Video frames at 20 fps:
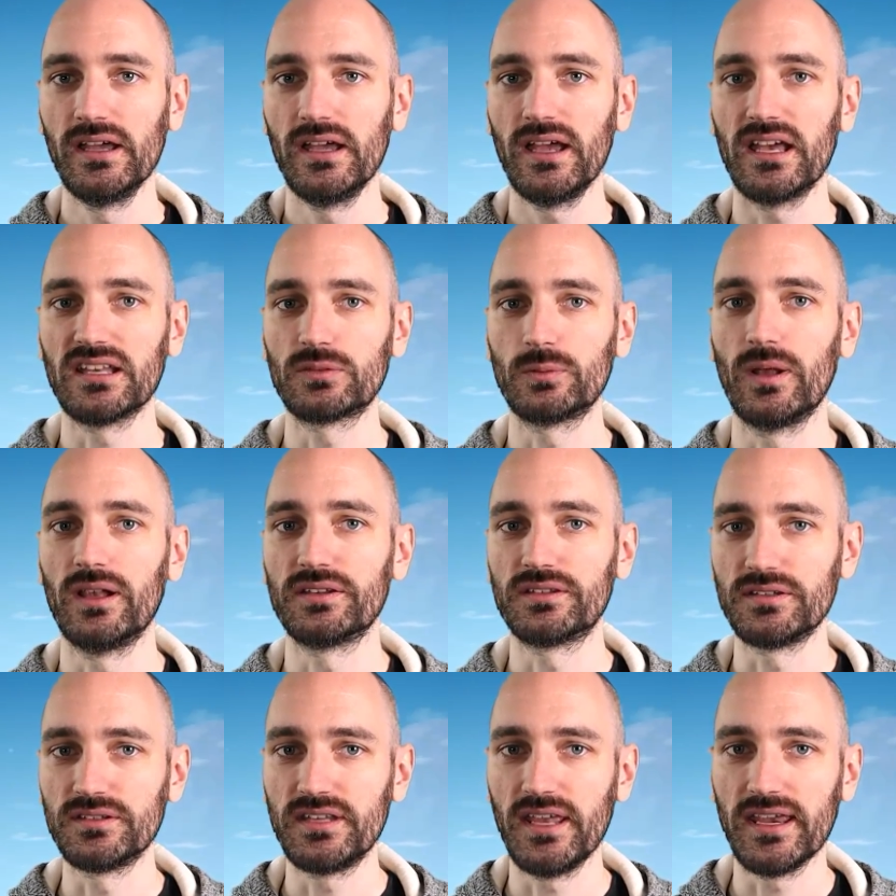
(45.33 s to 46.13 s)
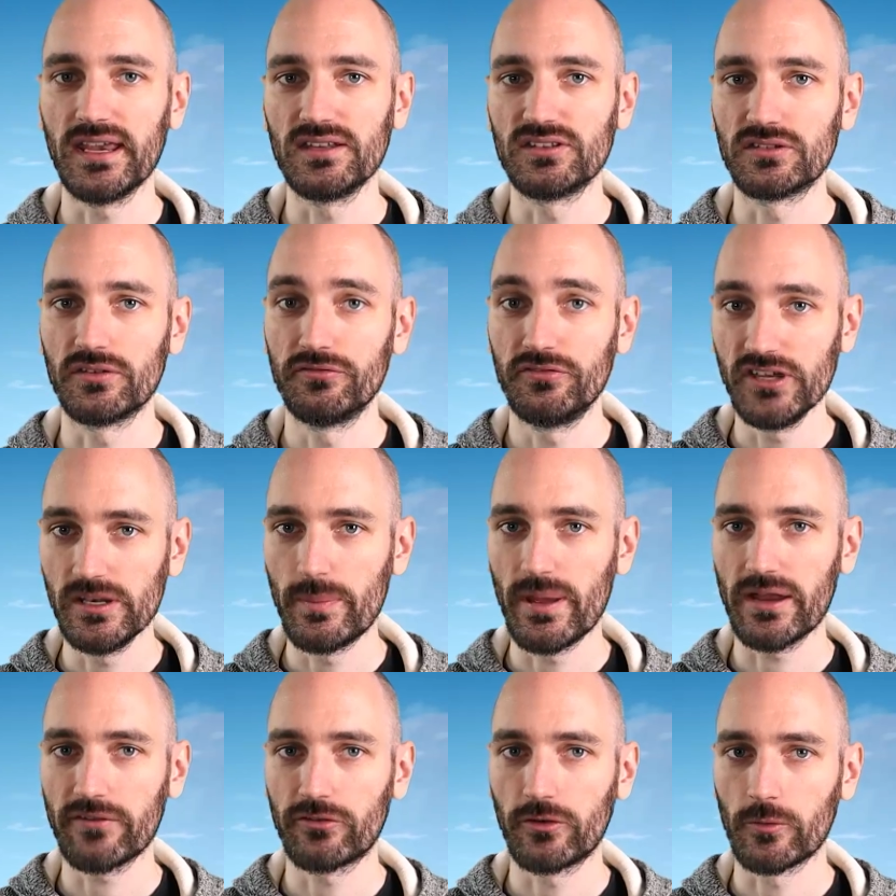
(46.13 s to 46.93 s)
as well as in taking some
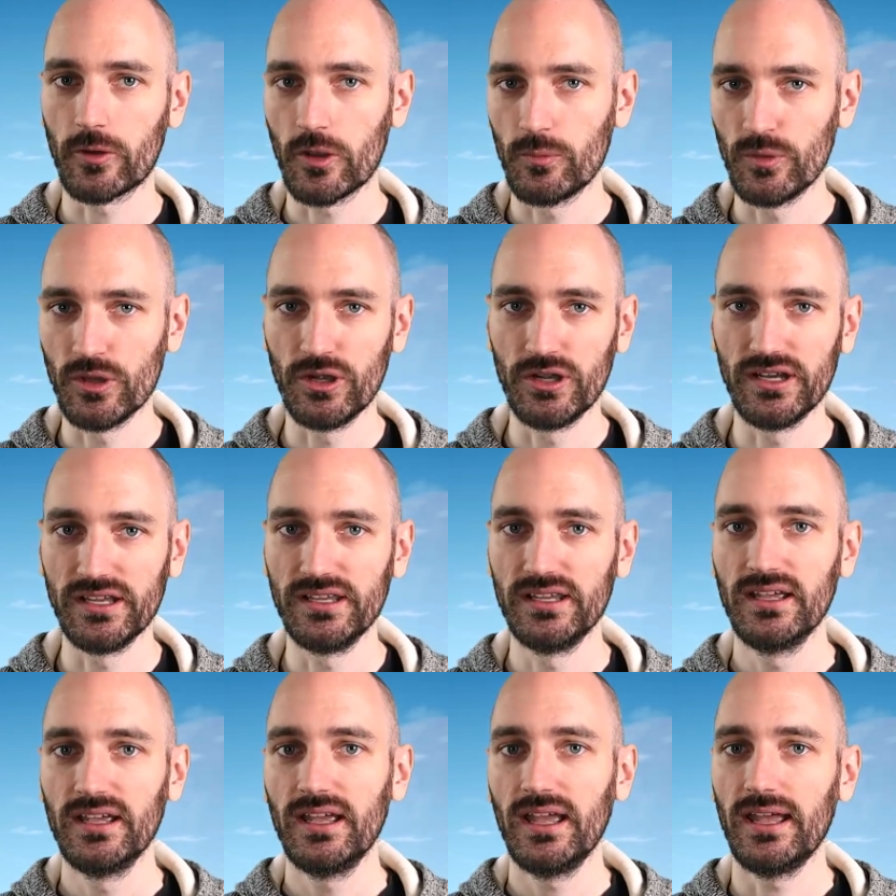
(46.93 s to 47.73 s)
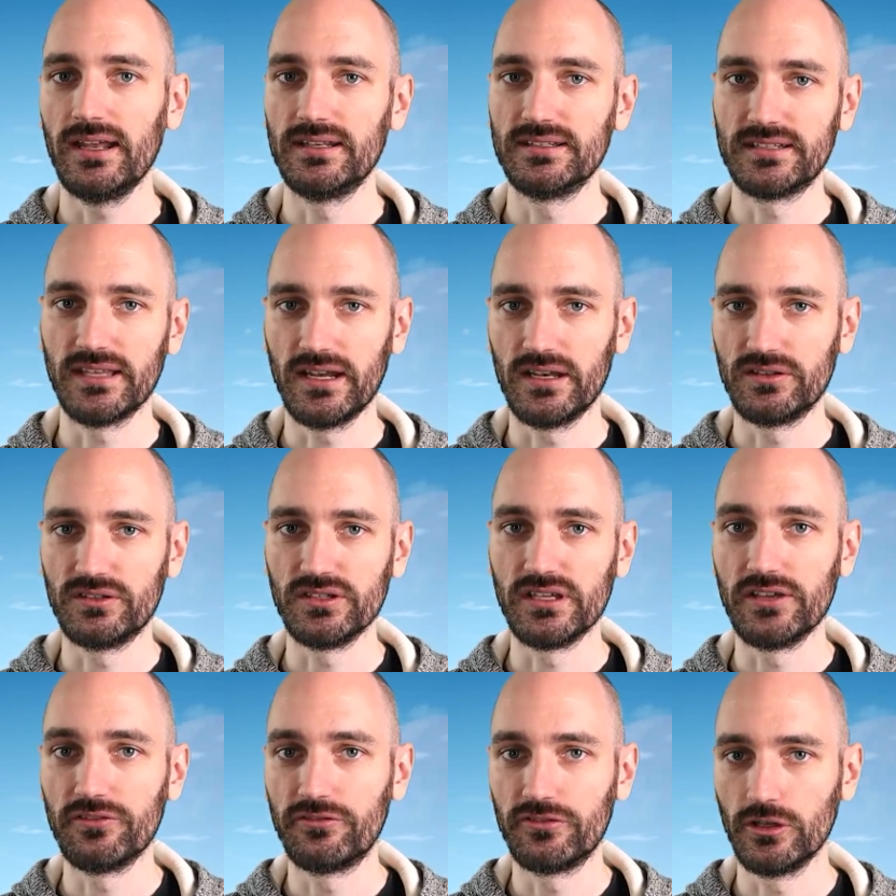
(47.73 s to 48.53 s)
feedback from community and decided to
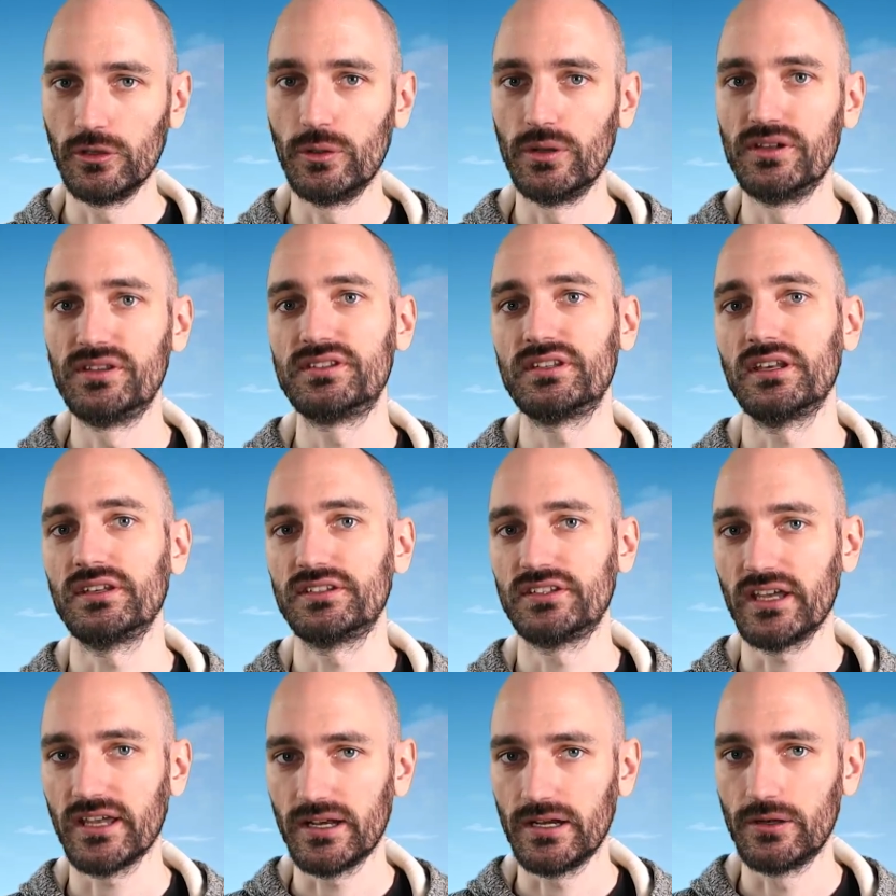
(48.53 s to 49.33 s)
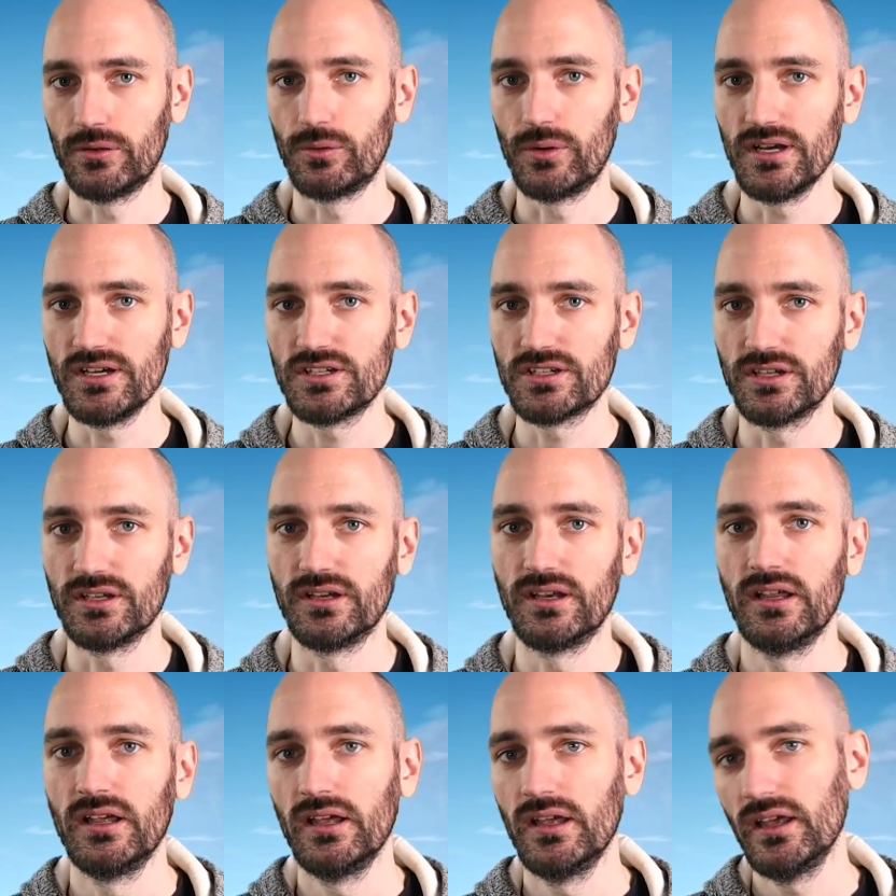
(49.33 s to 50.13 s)
give FLUIDS a second iteration,